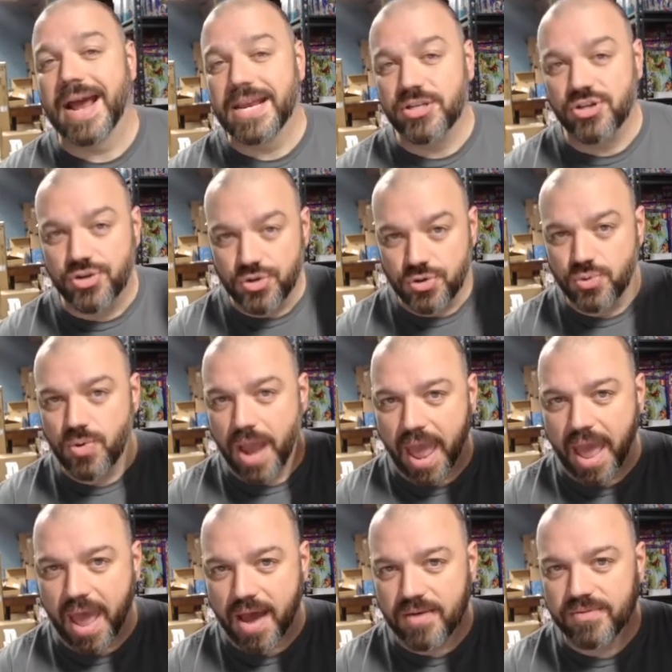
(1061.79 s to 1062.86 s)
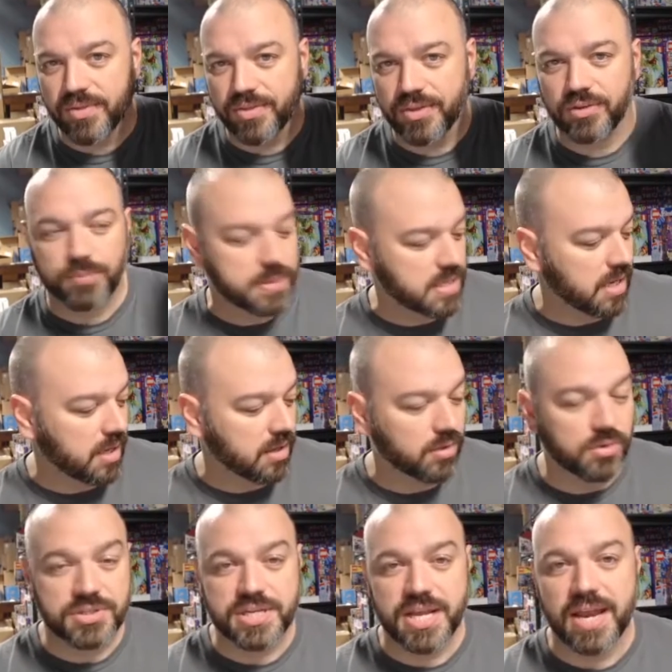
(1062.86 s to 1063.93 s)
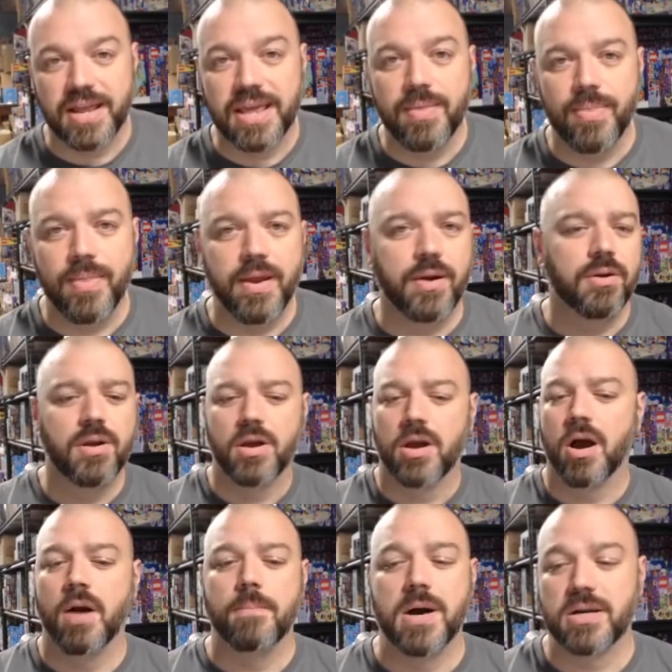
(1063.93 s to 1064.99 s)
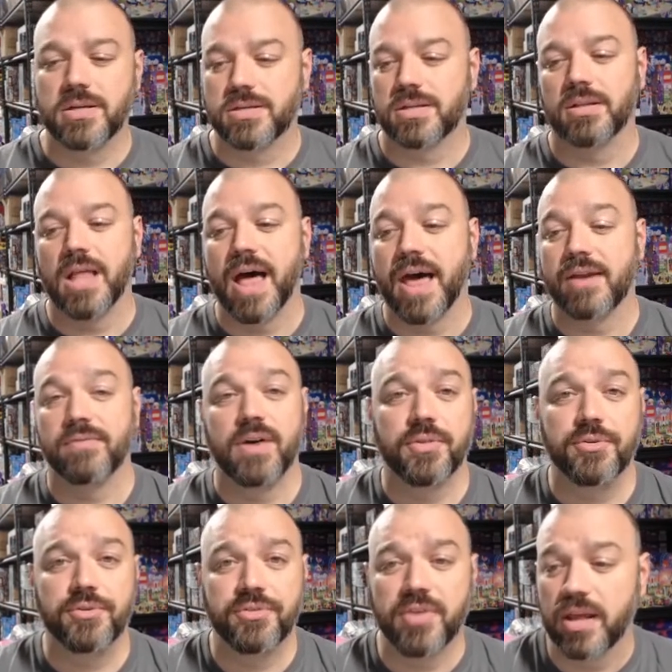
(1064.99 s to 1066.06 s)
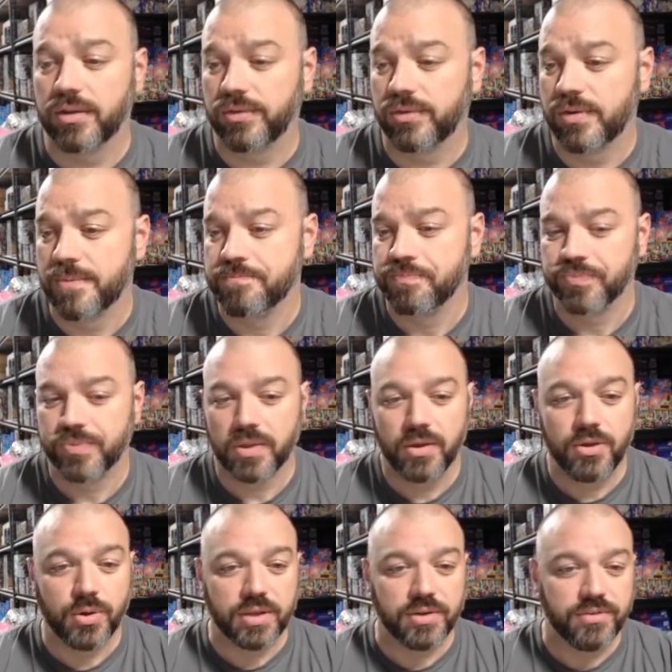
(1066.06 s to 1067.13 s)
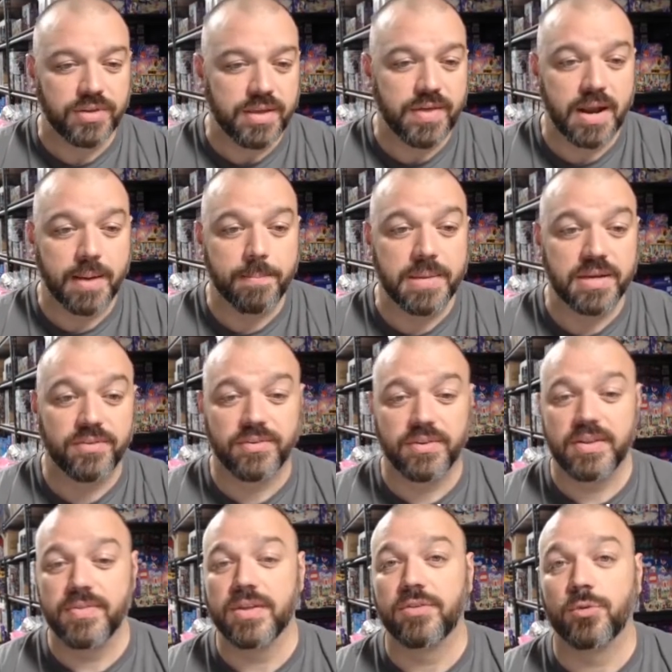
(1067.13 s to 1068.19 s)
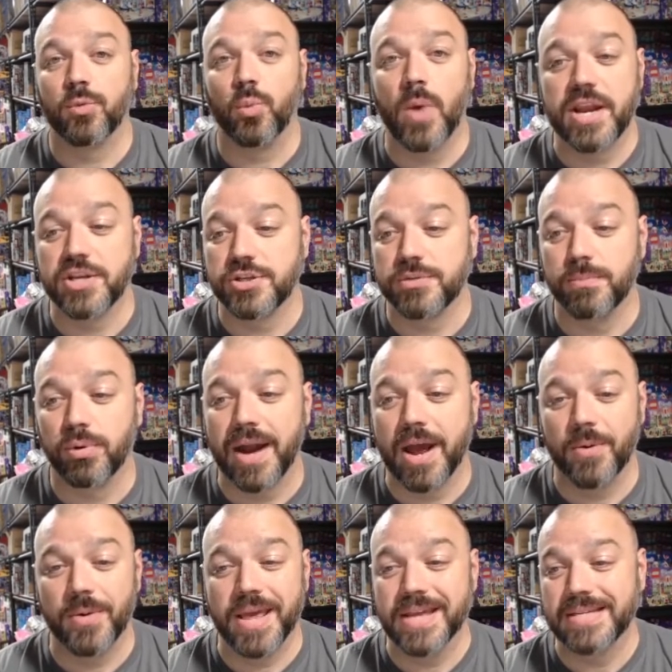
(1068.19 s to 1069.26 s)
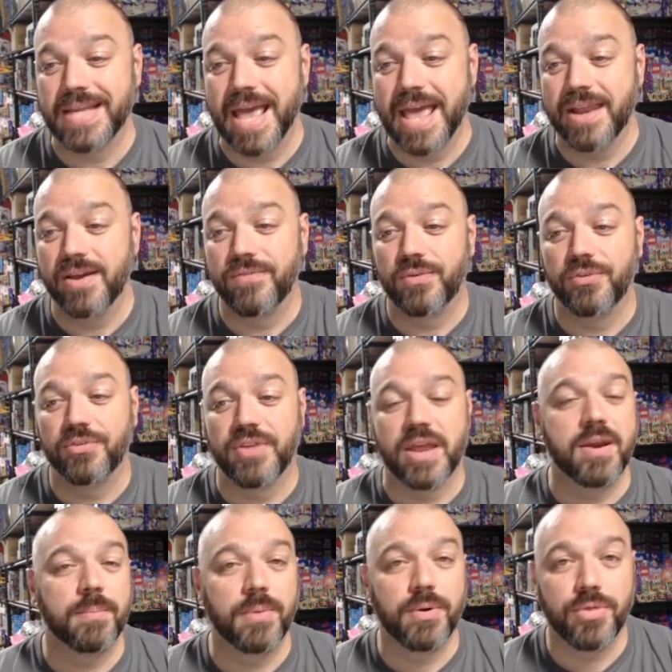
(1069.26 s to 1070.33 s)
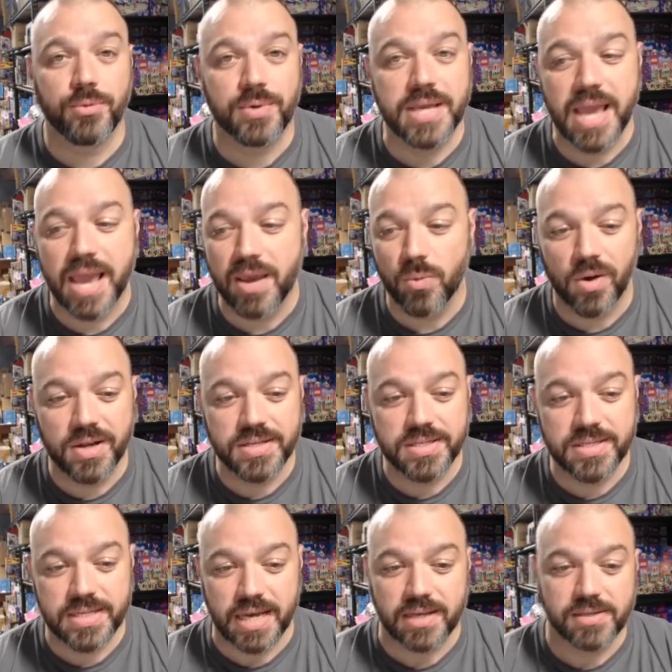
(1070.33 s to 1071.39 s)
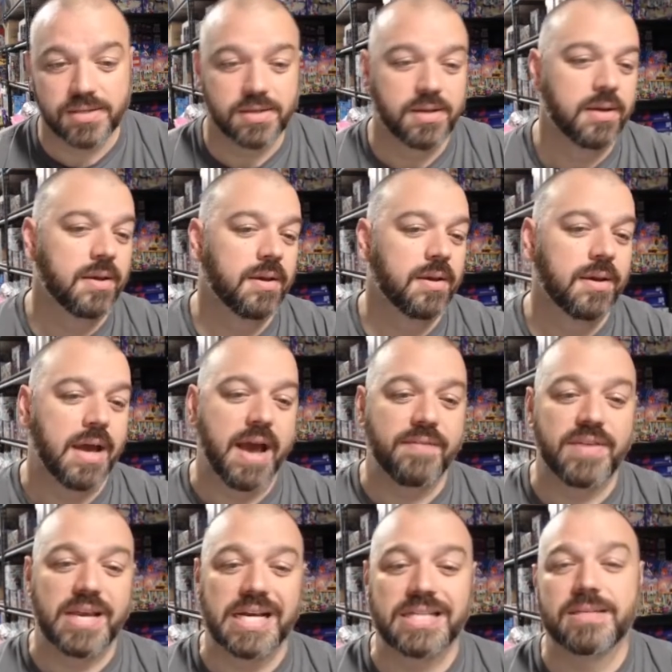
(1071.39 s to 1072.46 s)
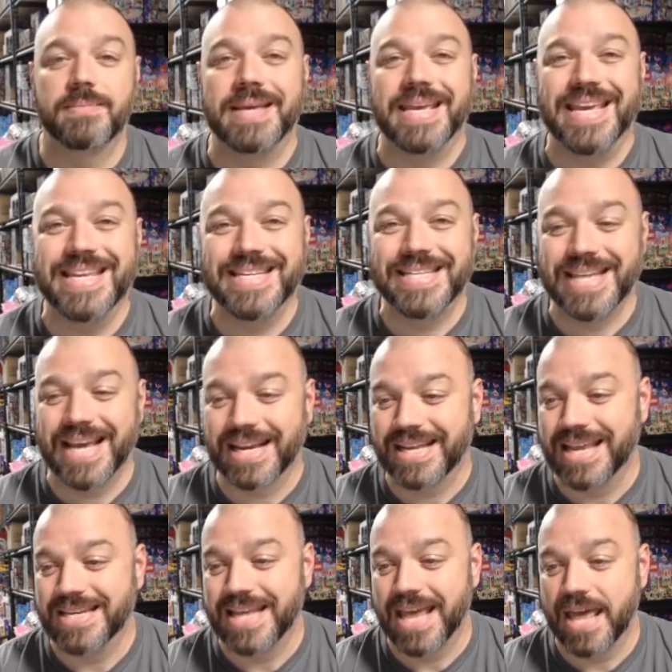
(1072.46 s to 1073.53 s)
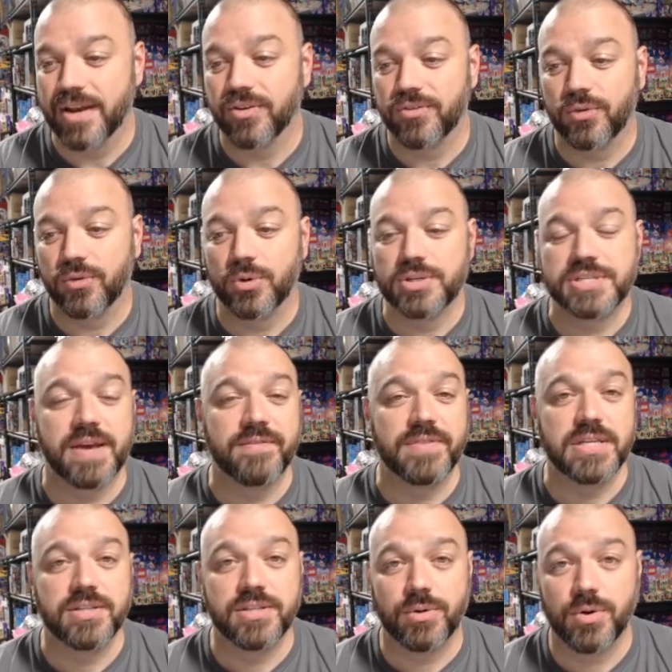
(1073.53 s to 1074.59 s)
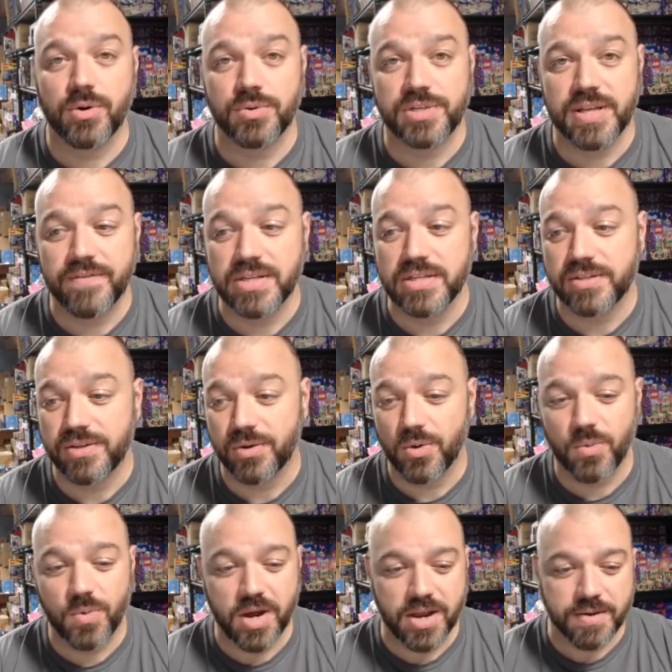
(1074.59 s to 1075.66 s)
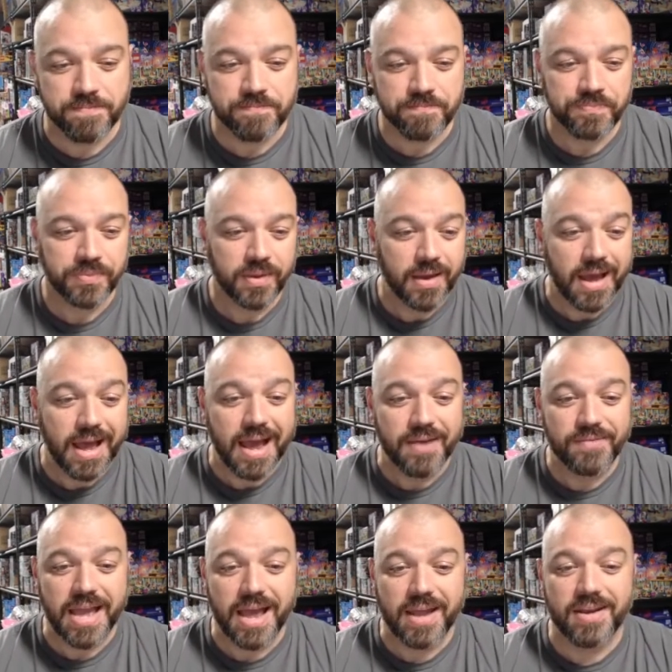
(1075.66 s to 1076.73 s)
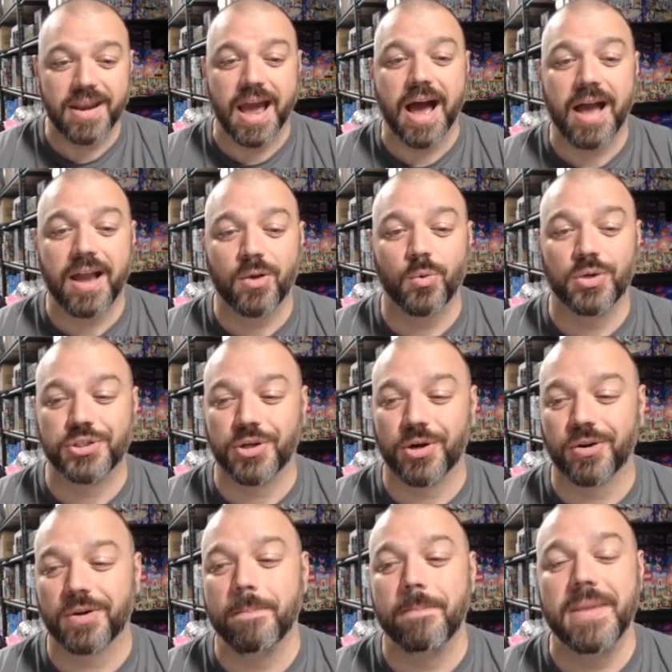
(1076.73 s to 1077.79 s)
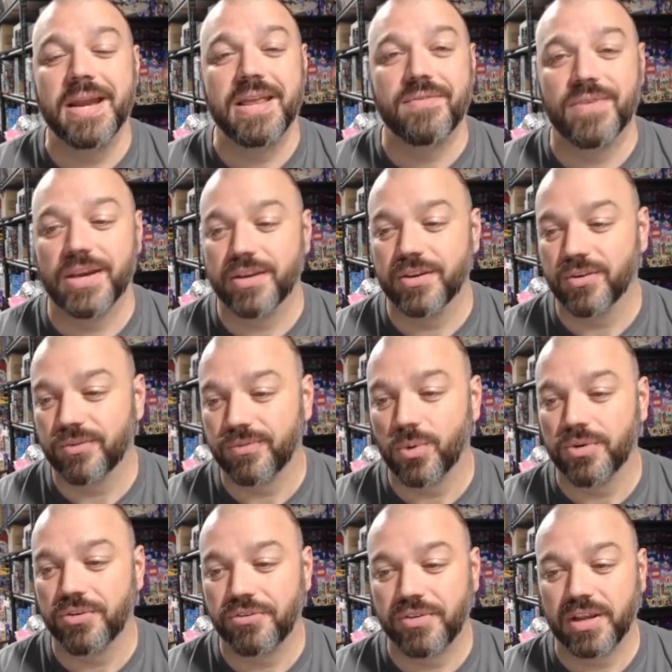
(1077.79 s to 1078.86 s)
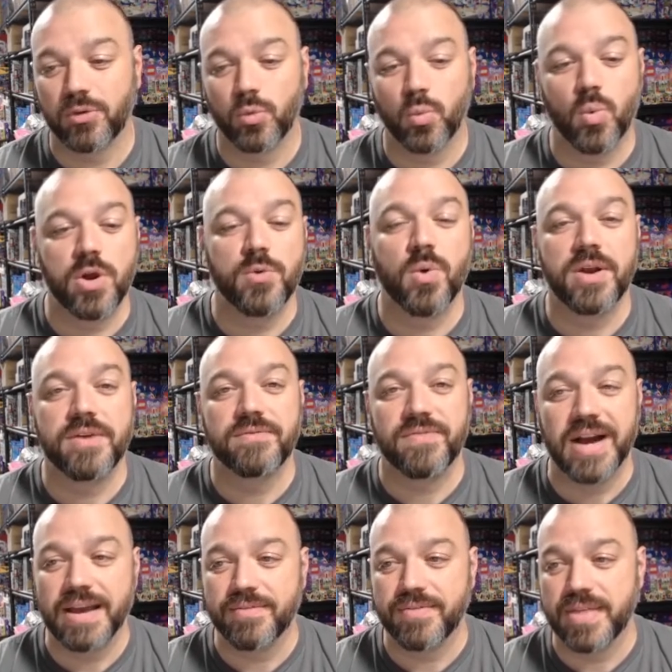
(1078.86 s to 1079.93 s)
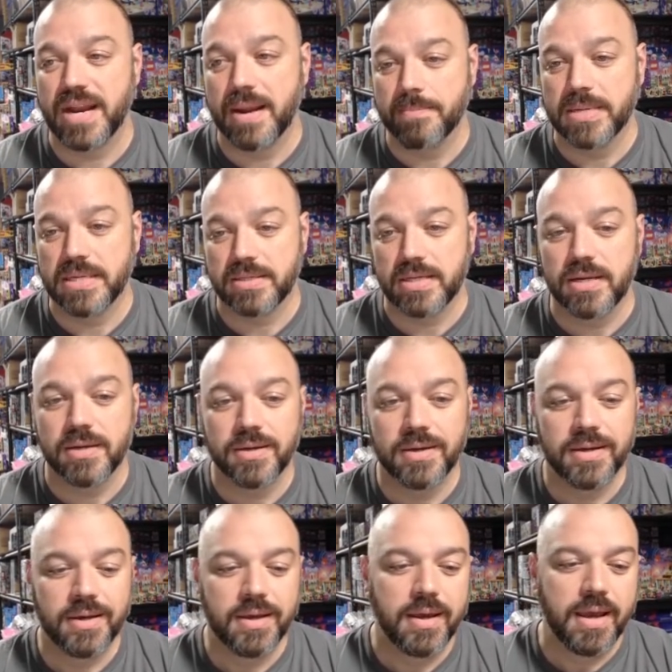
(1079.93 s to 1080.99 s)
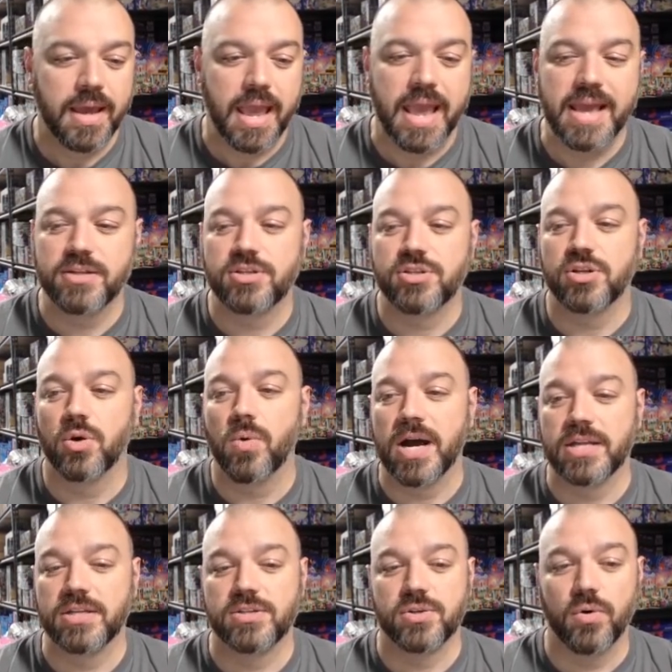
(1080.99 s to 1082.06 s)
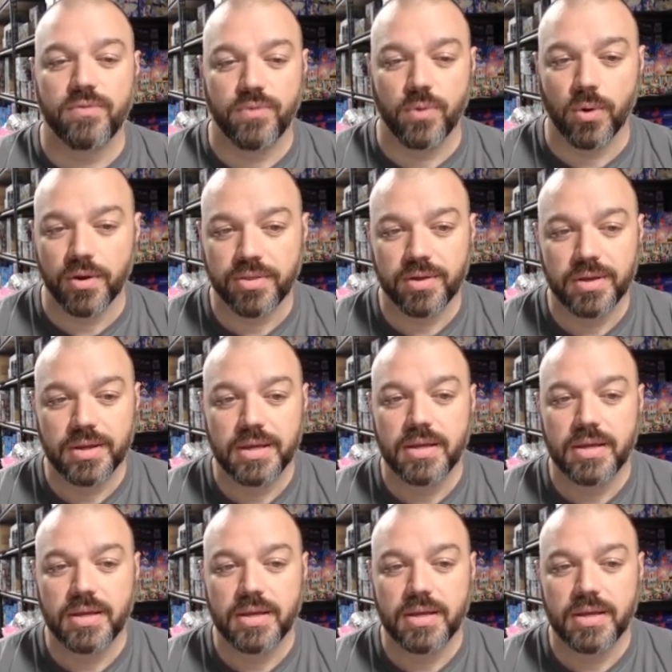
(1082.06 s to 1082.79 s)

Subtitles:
I do have this particular set in there amongst a lot of other sets. You can see that I'm missing this reddish brown antenna for set number 3816. I've got some insect antennas for 70701. I've got an Aqua Shark minifigure for 6115 that I'm missing, and so on and so forth.